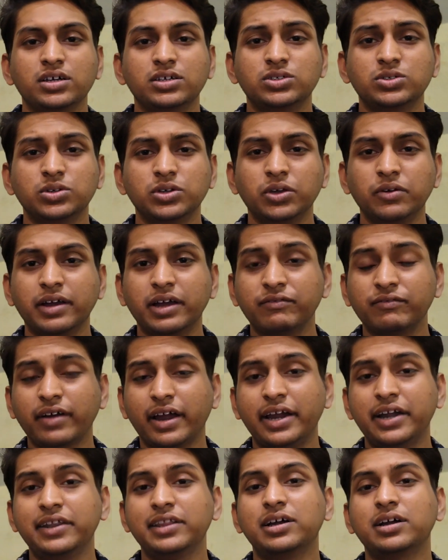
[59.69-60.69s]
So you can
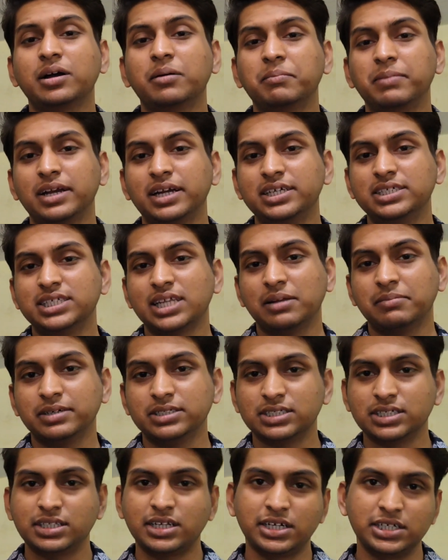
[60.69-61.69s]
find the complete
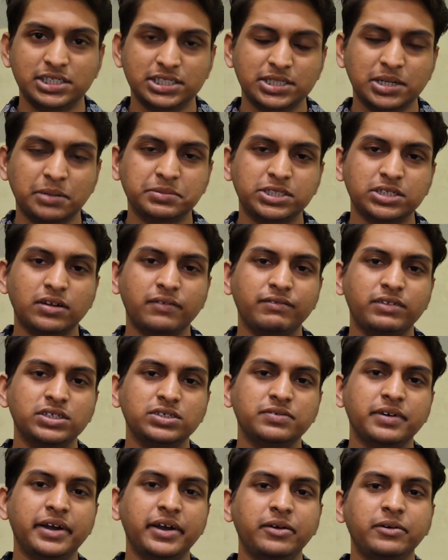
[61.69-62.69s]
syllabus in the description of
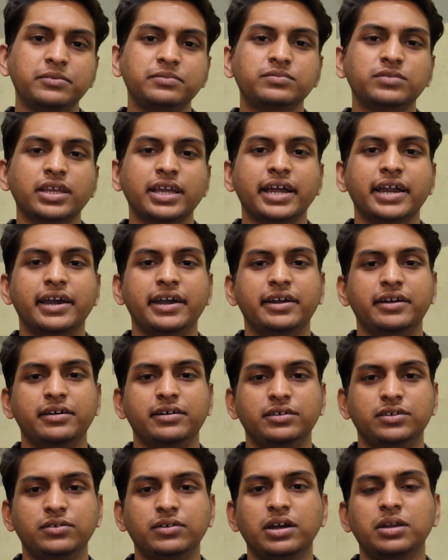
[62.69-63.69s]
this video, and
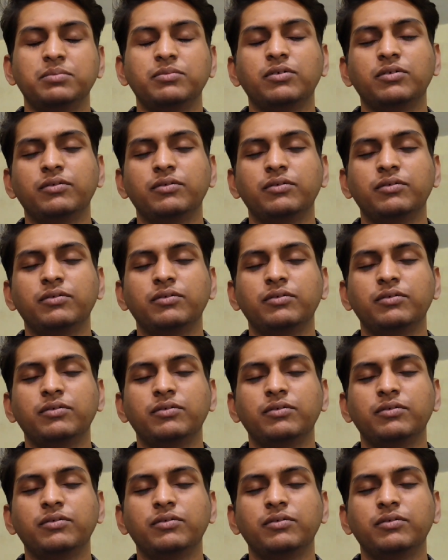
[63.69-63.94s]
you can